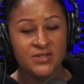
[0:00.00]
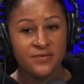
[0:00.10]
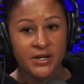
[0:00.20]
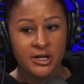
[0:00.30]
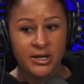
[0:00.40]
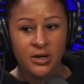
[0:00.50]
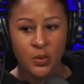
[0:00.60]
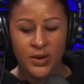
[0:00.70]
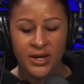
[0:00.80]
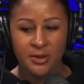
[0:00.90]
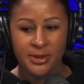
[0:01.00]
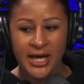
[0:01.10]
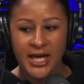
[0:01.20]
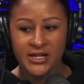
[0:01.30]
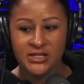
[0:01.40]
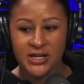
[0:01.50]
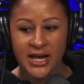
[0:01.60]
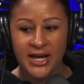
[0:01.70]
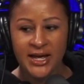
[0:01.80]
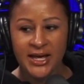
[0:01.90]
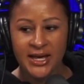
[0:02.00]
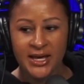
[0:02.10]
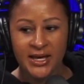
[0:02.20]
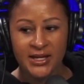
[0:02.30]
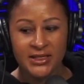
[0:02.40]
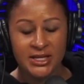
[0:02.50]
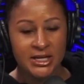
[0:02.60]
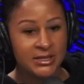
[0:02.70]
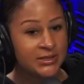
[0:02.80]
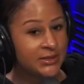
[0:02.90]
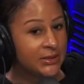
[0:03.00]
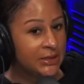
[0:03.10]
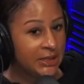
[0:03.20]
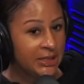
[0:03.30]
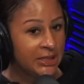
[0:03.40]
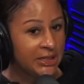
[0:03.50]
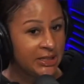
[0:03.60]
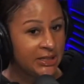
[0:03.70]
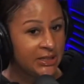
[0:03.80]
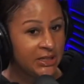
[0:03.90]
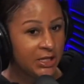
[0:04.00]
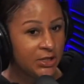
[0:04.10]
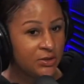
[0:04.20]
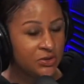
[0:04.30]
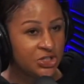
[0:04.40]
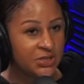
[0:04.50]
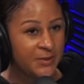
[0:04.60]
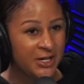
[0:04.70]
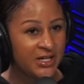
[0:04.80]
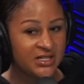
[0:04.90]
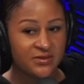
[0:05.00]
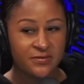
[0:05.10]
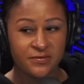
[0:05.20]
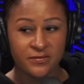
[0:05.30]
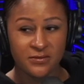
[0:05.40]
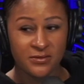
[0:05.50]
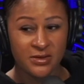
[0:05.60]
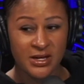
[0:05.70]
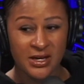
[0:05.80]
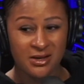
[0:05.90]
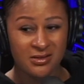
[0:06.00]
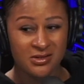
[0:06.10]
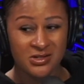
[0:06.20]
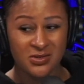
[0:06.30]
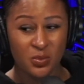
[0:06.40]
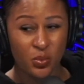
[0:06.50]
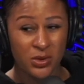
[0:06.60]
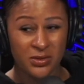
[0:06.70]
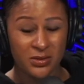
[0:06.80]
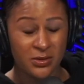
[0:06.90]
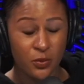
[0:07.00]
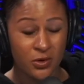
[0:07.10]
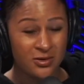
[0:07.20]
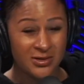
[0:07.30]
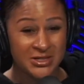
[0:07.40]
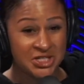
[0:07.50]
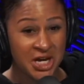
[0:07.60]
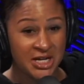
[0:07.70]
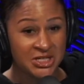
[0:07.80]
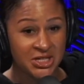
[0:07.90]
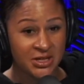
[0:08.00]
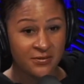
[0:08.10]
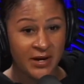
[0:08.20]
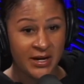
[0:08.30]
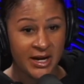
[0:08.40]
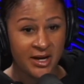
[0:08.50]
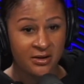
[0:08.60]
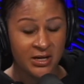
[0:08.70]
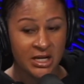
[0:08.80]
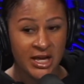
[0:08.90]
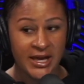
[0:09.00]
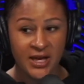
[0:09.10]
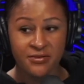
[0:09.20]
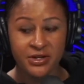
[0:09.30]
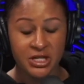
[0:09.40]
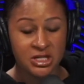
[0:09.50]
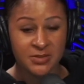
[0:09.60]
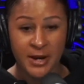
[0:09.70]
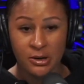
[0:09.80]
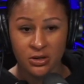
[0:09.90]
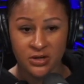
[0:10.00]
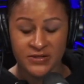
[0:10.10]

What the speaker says: very quick, but I think it's needed though, just because of what the world is changing right now, and like everything is powered off